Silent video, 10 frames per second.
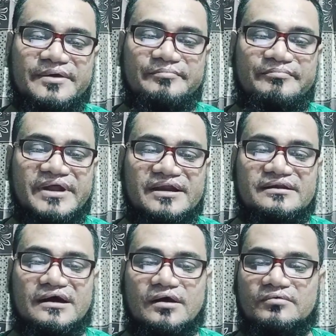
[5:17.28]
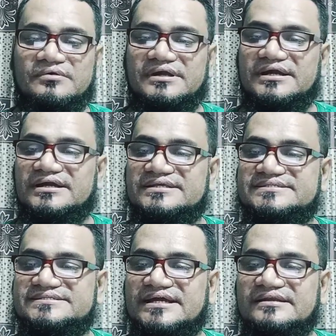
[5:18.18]
breakdown
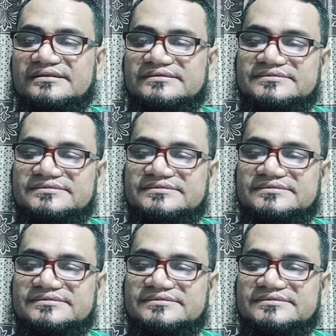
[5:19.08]
instant